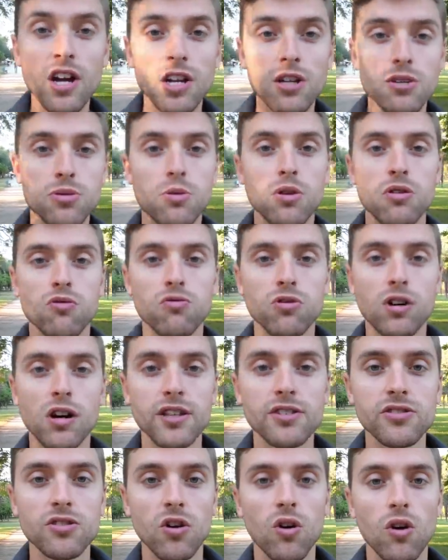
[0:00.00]
So it
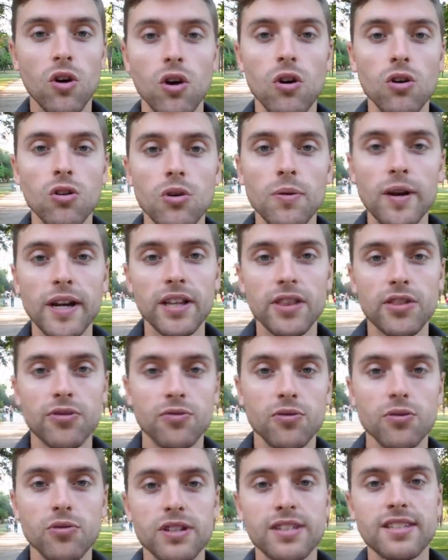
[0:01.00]
runs all the way
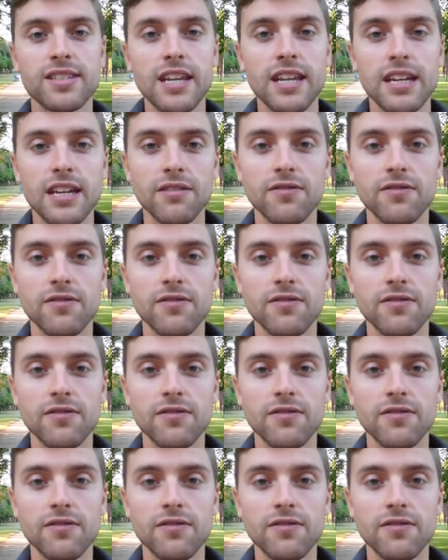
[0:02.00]
through the city